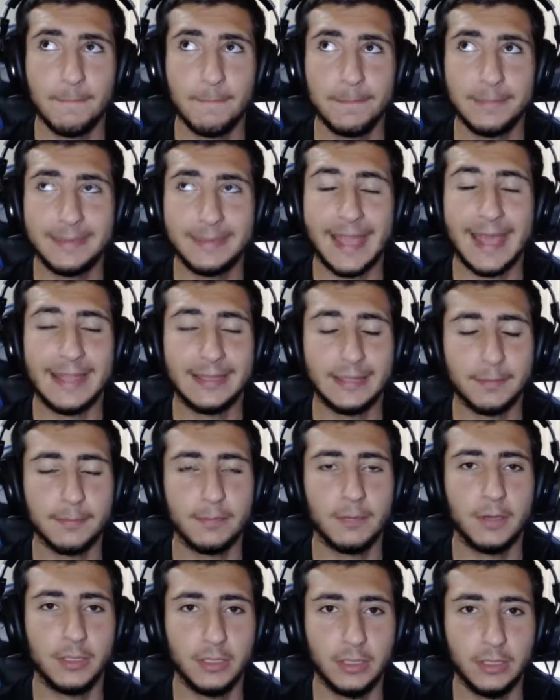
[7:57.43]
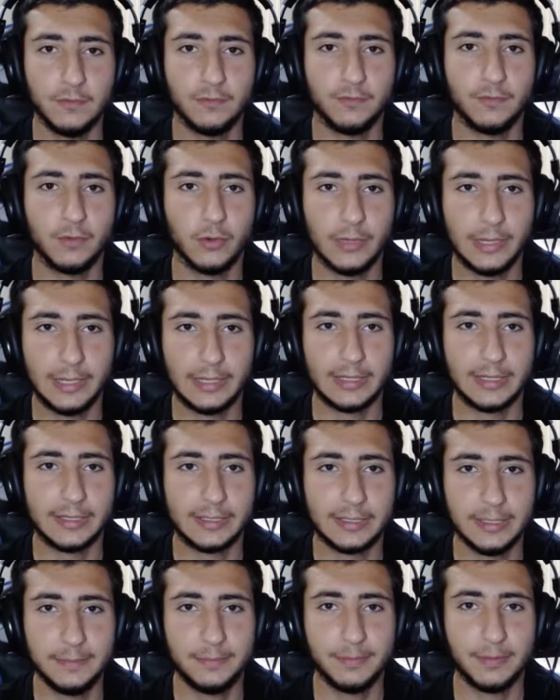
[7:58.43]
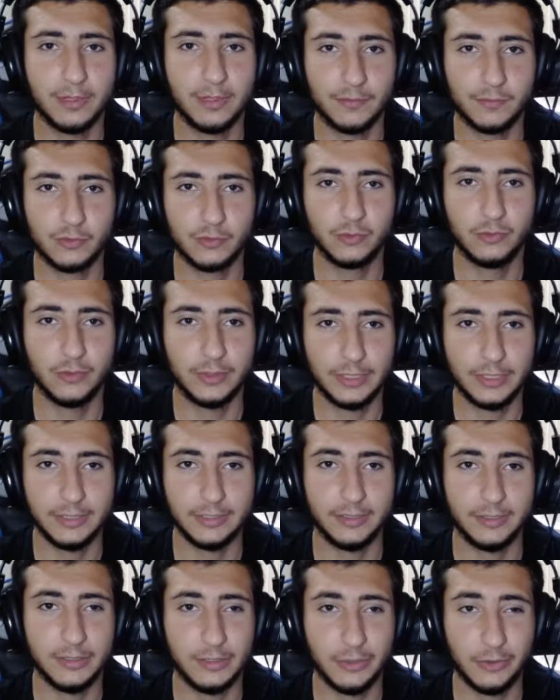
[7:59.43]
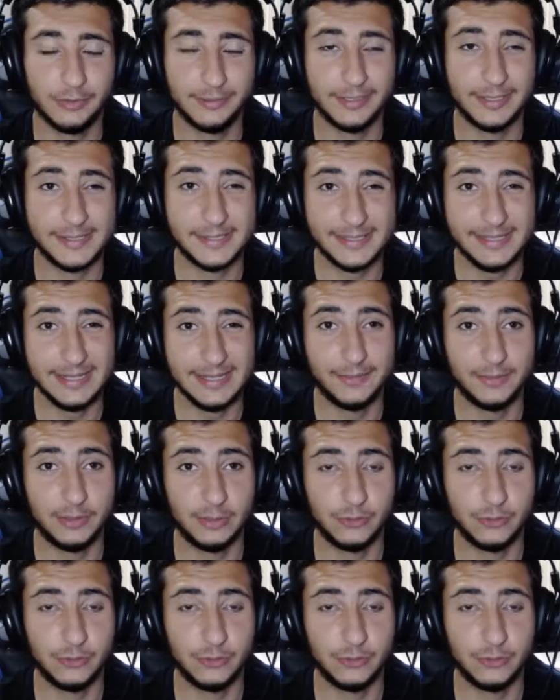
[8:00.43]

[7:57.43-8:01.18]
that money for like a keeper of 29-year-old, that's a little bit